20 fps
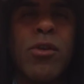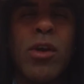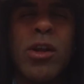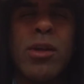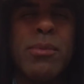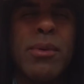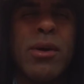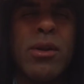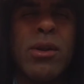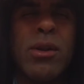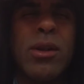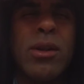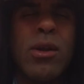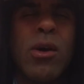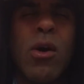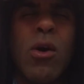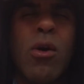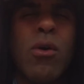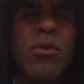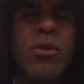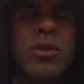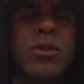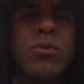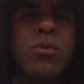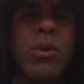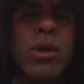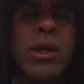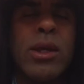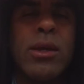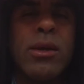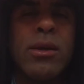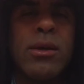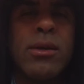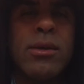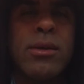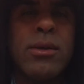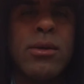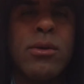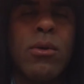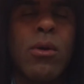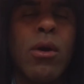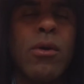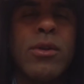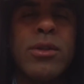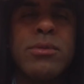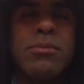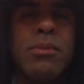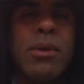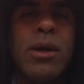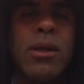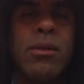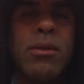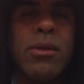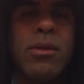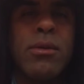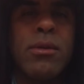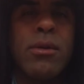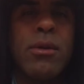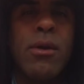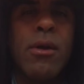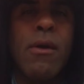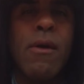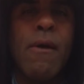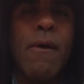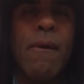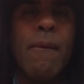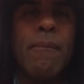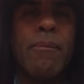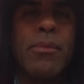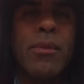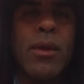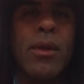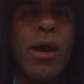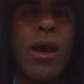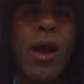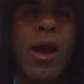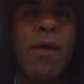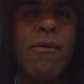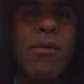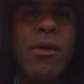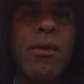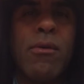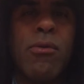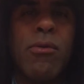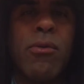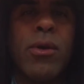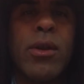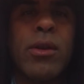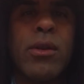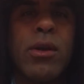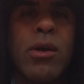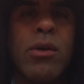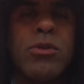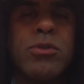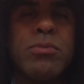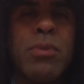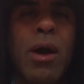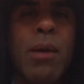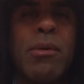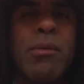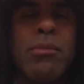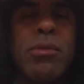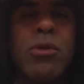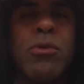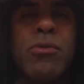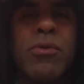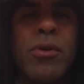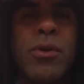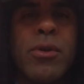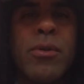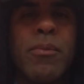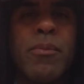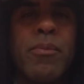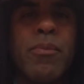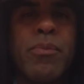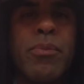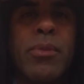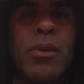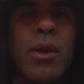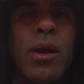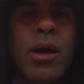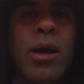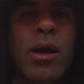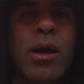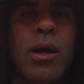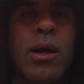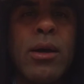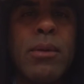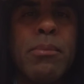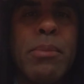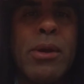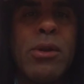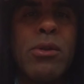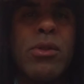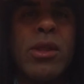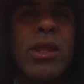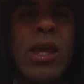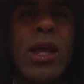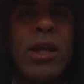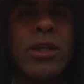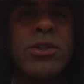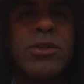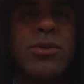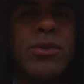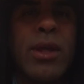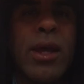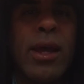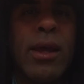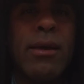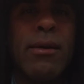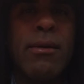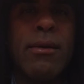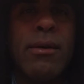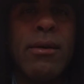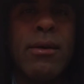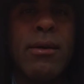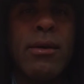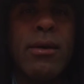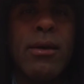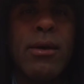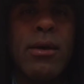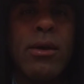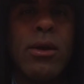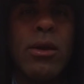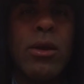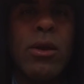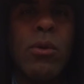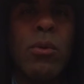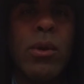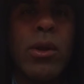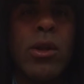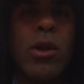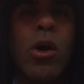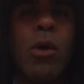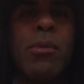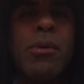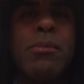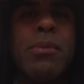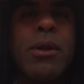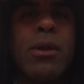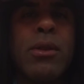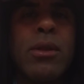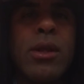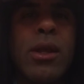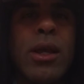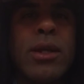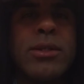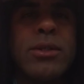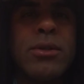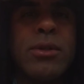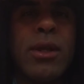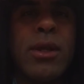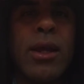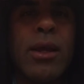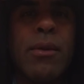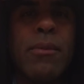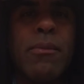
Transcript: Talked about it all this week or all this month. I have a friend, Coach Bobby Bluford, uh, Better Than Yesterday. And we can all be better than yesterday.